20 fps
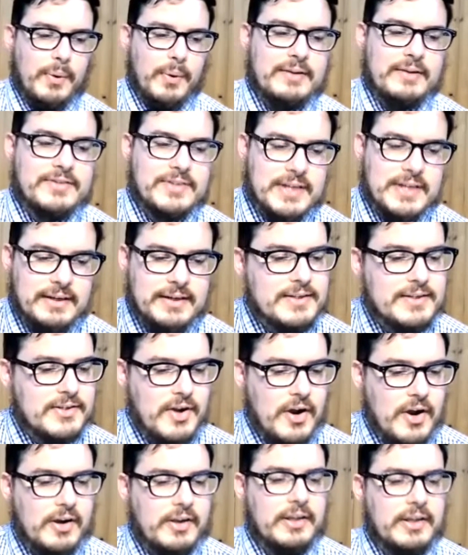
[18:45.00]
we have seen a
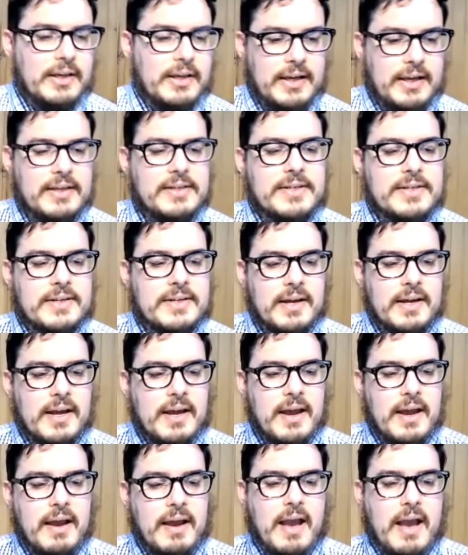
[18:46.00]
star in the east
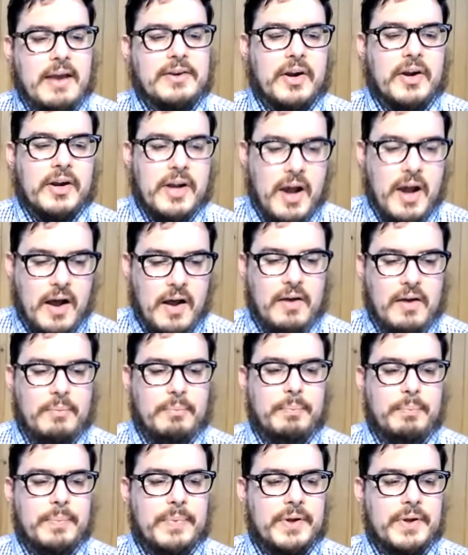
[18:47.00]
and are
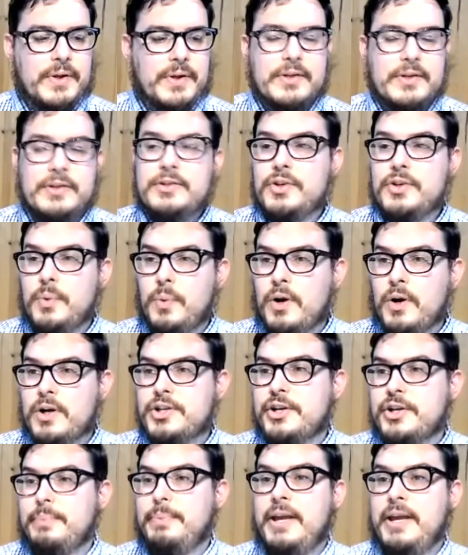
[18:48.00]
come to
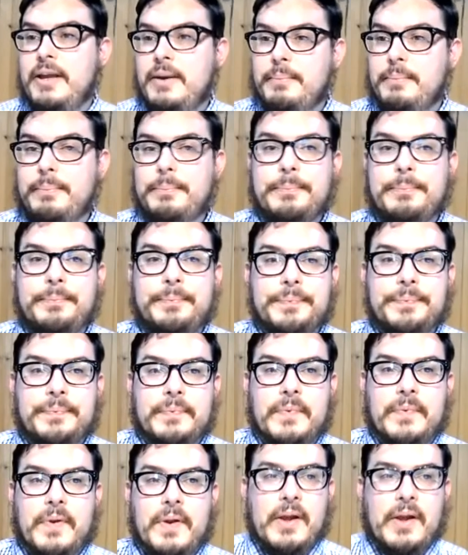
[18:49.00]
worship him.
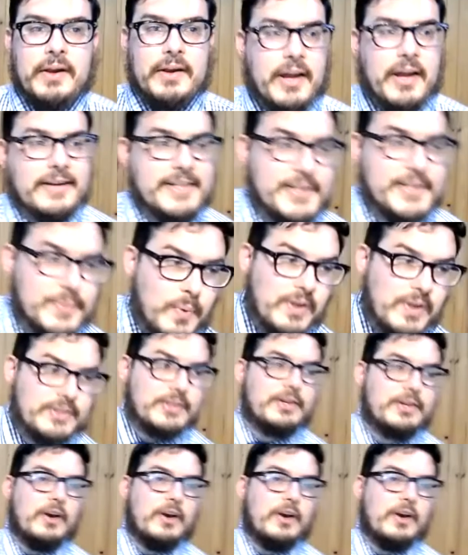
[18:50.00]
Now I just want to